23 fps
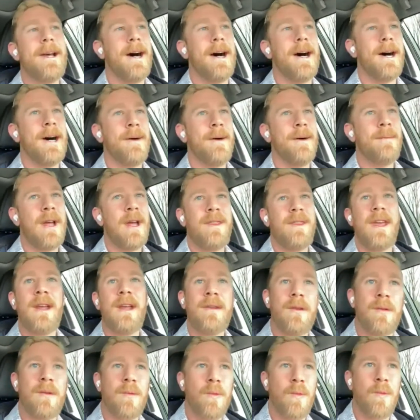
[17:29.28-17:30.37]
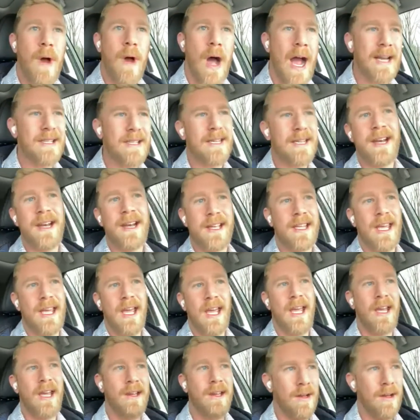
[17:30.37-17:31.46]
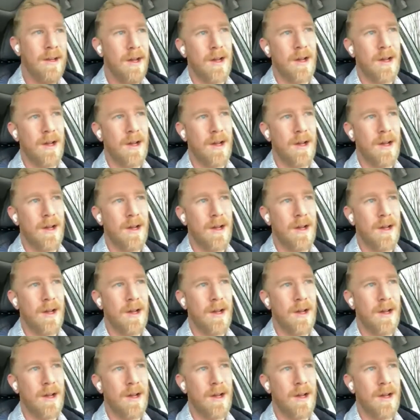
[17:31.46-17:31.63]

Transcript: And then I dedicate